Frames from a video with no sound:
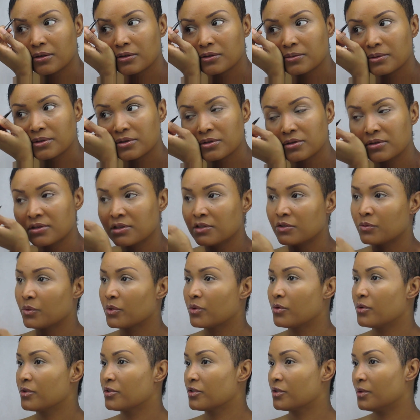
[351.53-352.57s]
especially since we're
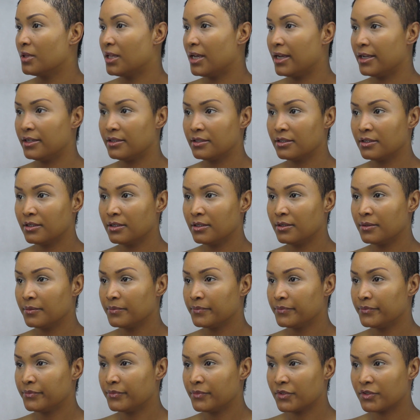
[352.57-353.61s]
going so light.
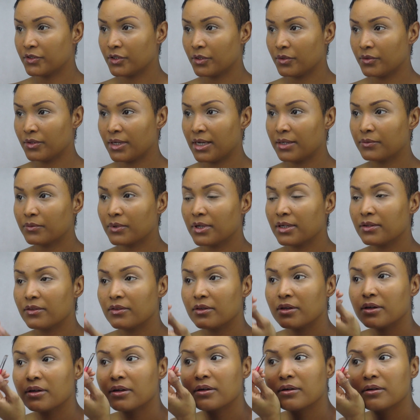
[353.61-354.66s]
So that right
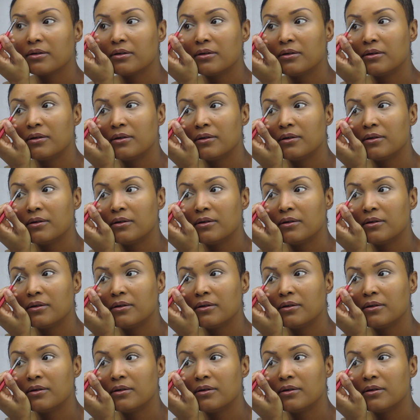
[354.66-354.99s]
there,